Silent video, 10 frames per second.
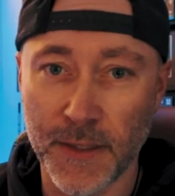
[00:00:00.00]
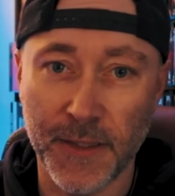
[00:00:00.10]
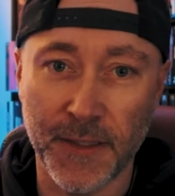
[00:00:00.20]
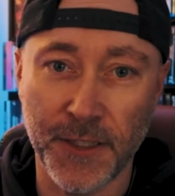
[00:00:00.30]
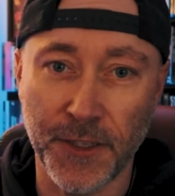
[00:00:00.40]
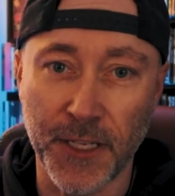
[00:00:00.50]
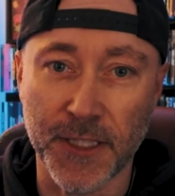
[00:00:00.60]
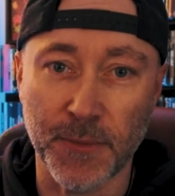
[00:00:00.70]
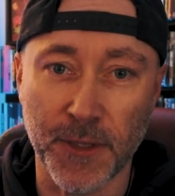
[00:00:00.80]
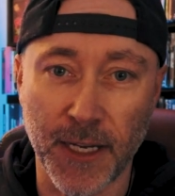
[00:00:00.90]
you get
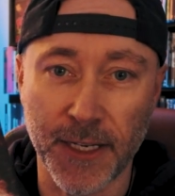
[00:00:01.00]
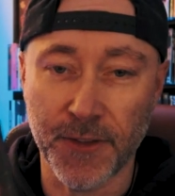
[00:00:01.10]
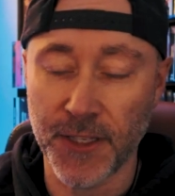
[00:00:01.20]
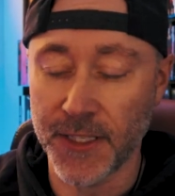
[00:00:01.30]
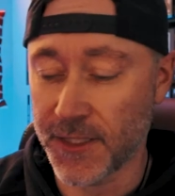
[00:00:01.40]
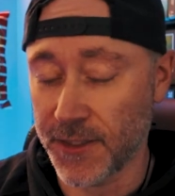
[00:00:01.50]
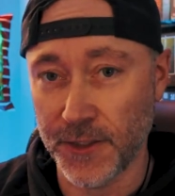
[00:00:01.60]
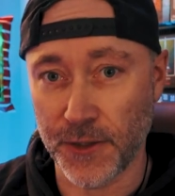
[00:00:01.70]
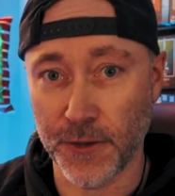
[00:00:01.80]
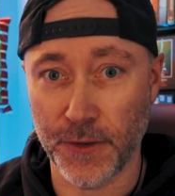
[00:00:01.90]
something like this,
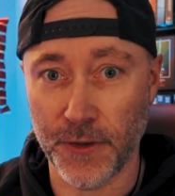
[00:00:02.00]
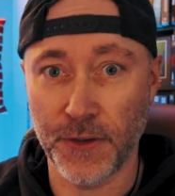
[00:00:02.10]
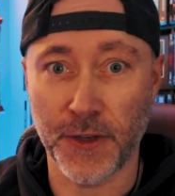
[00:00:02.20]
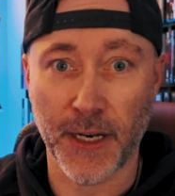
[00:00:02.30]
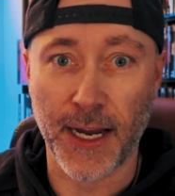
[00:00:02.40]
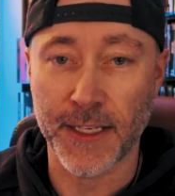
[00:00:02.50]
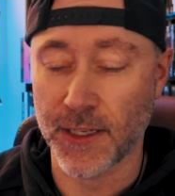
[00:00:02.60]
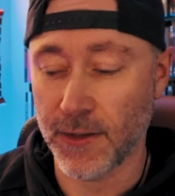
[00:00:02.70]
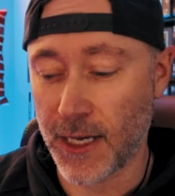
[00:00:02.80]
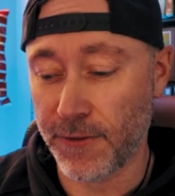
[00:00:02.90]
you know, you could ask
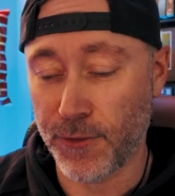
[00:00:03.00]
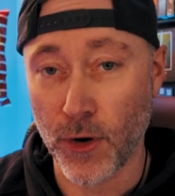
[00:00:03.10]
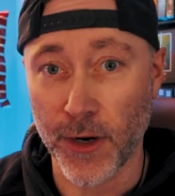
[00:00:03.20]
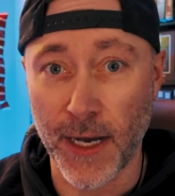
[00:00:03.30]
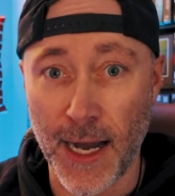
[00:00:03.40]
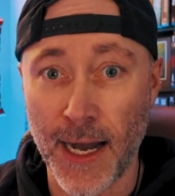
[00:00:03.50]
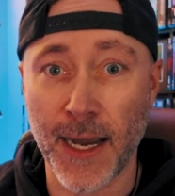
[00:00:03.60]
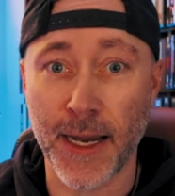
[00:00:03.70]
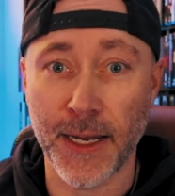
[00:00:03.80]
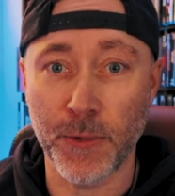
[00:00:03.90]
a lot for it.
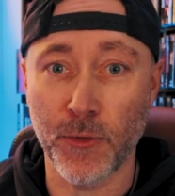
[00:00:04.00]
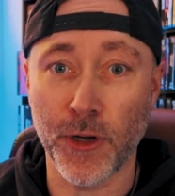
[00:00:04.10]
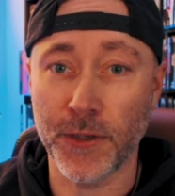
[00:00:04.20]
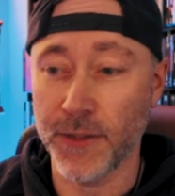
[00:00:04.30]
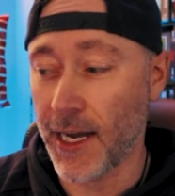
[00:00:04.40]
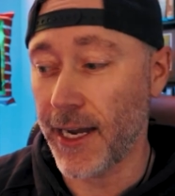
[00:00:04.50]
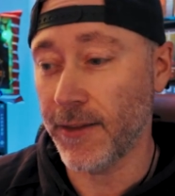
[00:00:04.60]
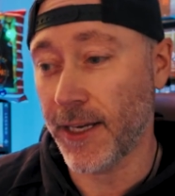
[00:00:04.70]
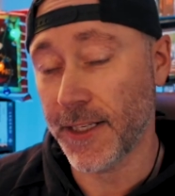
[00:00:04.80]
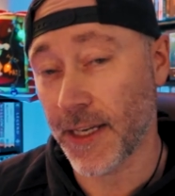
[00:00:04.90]
I
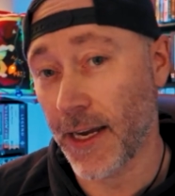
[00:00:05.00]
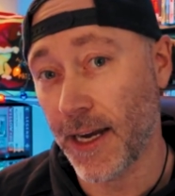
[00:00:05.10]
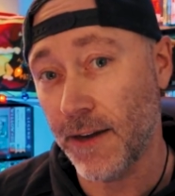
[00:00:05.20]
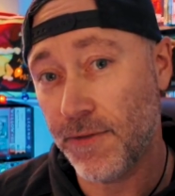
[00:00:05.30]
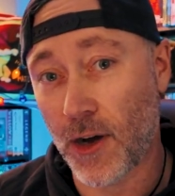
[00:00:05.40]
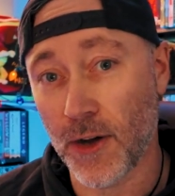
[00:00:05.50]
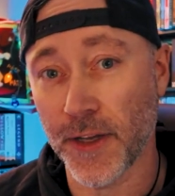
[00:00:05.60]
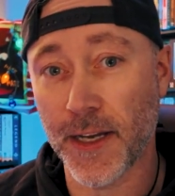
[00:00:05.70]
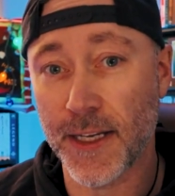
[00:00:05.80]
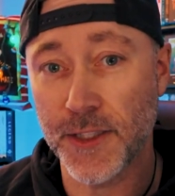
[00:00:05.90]
like to have all the
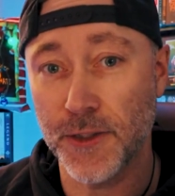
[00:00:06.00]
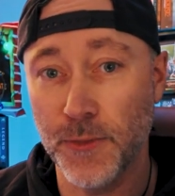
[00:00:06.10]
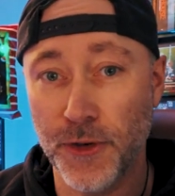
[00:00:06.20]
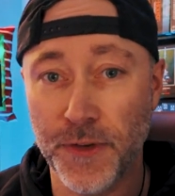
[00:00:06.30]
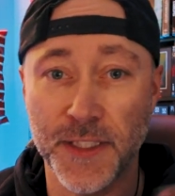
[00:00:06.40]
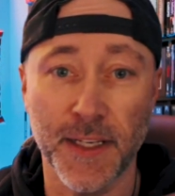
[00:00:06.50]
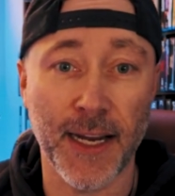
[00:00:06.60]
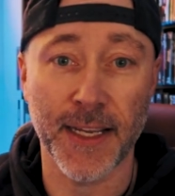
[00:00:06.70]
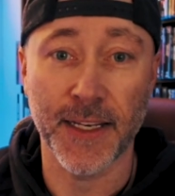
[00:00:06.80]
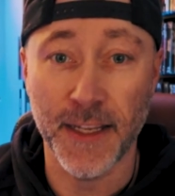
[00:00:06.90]
Godzilla movies that
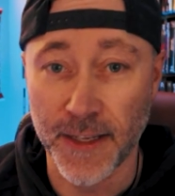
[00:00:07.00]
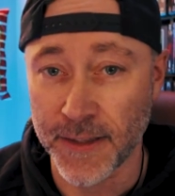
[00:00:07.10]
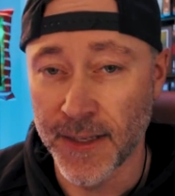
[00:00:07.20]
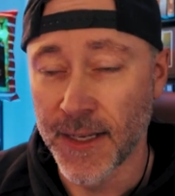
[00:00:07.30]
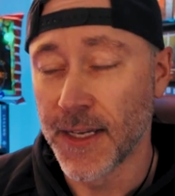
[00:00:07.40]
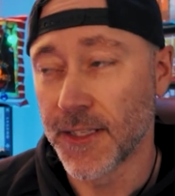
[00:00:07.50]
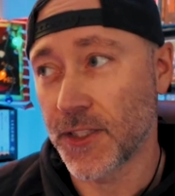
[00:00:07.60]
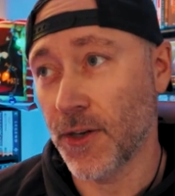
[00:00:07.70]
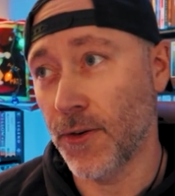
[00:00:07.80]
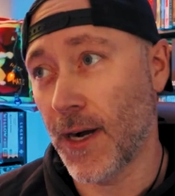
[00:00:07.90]
I can get.
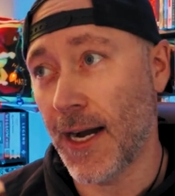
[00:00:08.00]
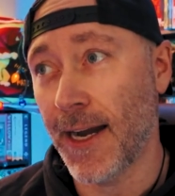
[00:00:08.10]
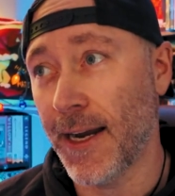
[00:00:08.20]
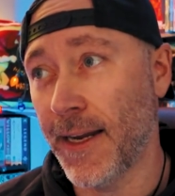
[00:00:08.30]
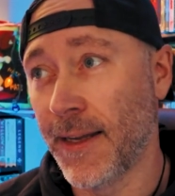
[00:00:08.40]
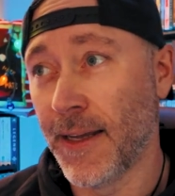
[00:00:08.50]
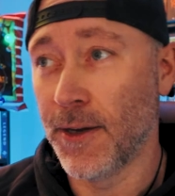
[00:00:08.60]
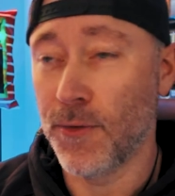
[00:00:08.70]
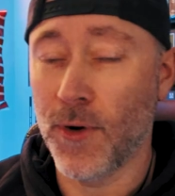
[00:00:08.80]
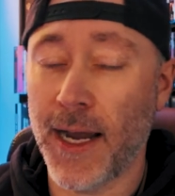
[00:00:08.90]
So I
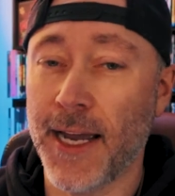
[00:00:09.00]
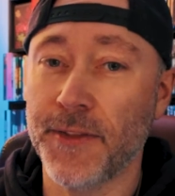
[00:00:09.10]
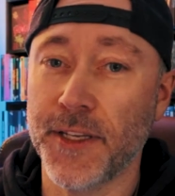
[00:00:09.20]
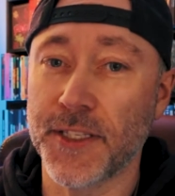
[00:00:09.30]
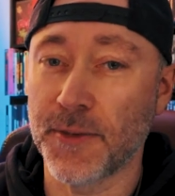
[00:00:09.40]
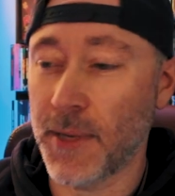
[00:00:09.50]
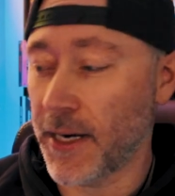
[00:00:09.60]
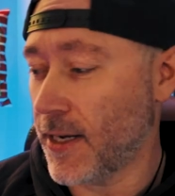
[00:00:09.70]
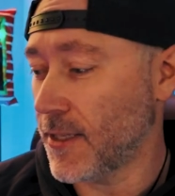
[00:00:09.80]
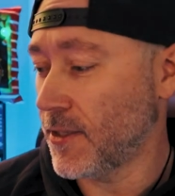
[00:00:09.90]
will add this to my
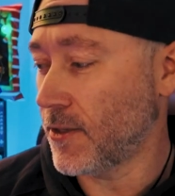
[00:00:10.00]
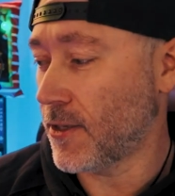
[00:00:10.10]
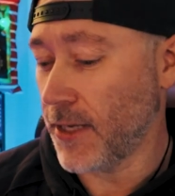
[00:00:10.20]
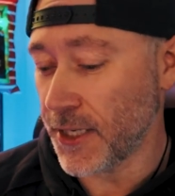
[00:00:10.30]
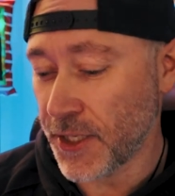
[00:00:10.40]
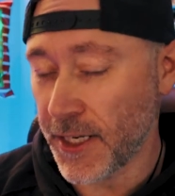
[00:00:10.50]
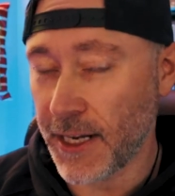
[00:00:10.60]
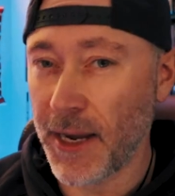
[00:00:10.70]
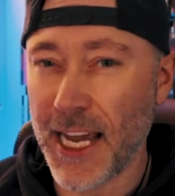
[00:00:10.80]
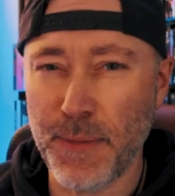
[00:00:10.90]
Godzilla collection, and
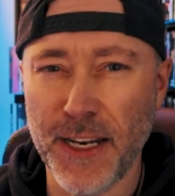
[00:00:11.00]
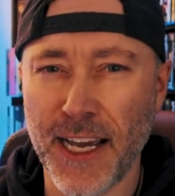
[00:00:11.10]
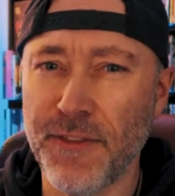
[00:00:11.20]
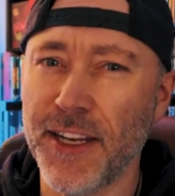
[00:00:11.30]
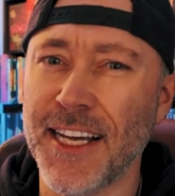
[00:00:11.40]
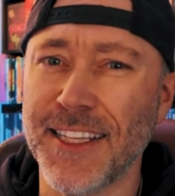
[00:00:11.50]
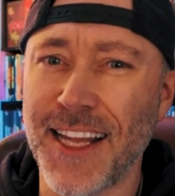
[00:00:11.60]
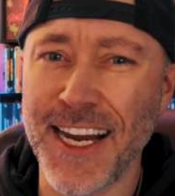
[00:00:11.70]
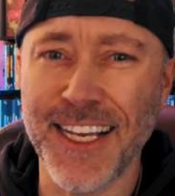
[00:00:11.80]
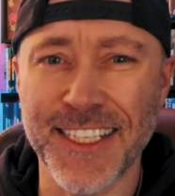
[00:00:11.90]
I'm happy to have it. And I
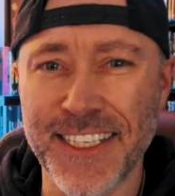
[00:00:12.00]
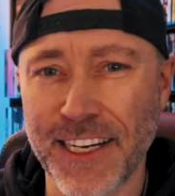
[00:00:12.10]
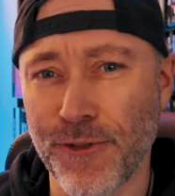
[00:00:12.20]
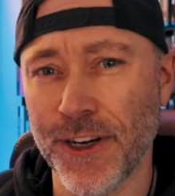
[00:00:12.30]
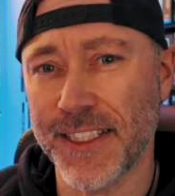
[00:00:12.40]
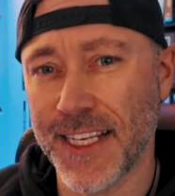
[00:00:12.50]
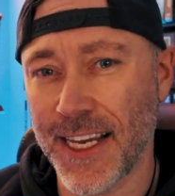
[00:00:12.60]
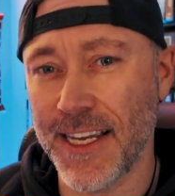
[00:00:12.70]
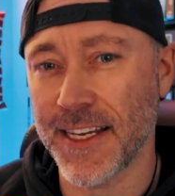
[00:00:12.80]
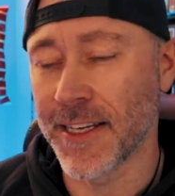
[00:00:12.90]
like a different
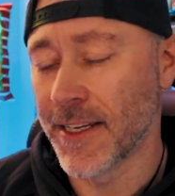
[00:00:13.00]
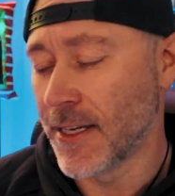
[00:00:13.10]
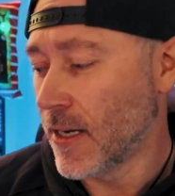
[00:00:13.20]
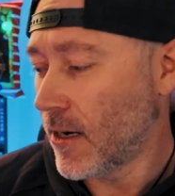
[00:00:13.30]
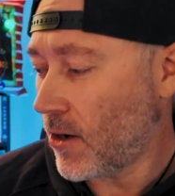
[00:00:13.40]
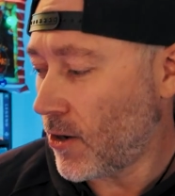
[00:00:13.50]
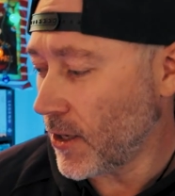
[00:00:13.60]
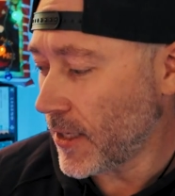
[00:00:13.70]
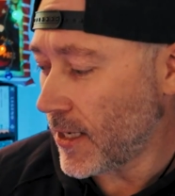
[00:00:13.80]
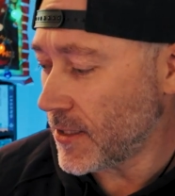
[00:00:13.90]
take
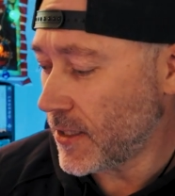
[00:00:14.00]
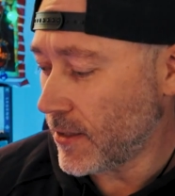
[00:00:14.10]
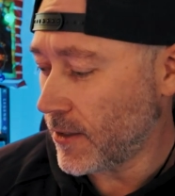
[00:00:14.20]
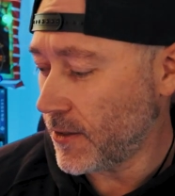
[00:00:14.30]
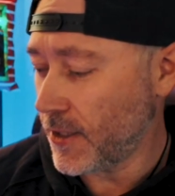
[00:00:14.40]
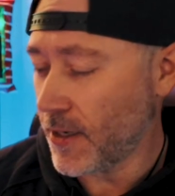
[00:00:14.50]
on Godzilla that